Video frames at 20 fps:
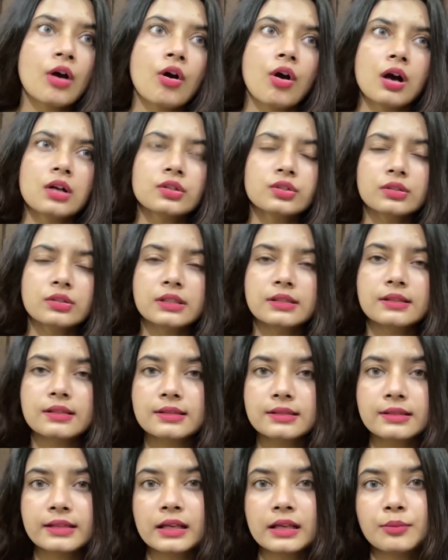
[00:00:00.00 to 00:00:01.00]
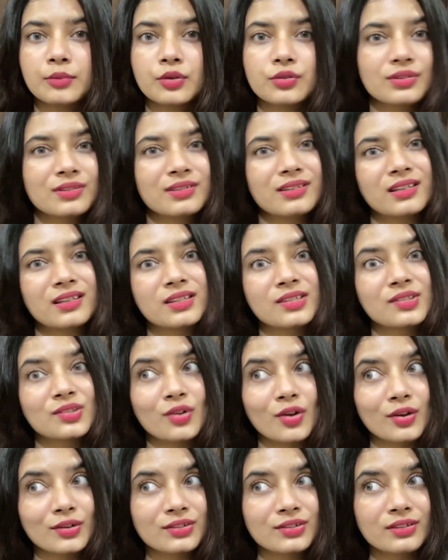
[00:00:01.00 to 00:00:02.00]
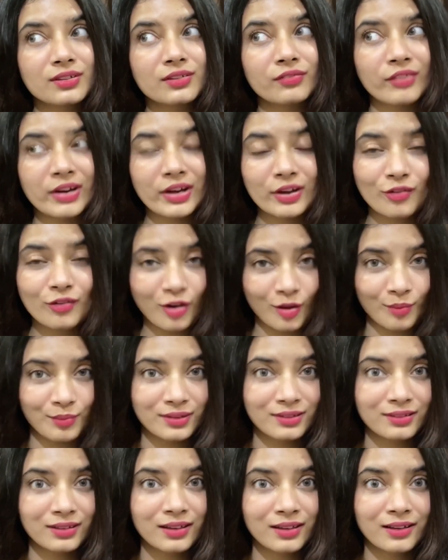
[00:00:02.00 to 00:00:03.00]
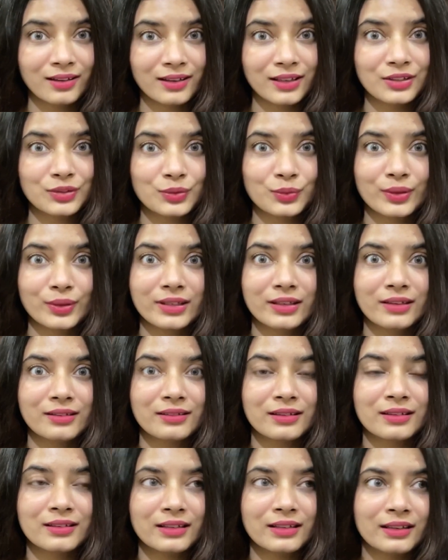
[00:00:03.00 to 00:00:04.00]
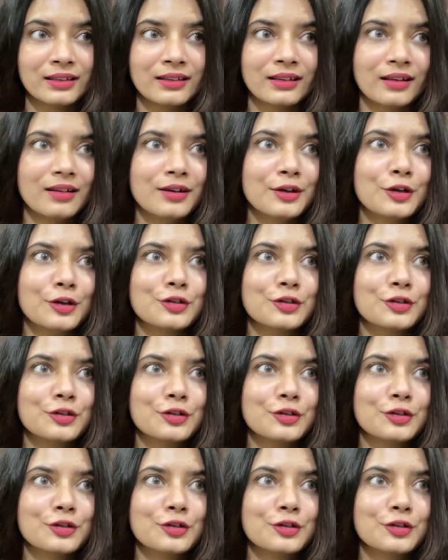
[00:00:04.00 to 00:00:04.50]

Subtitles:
Also, this snail mucin is not very common ingredient in India,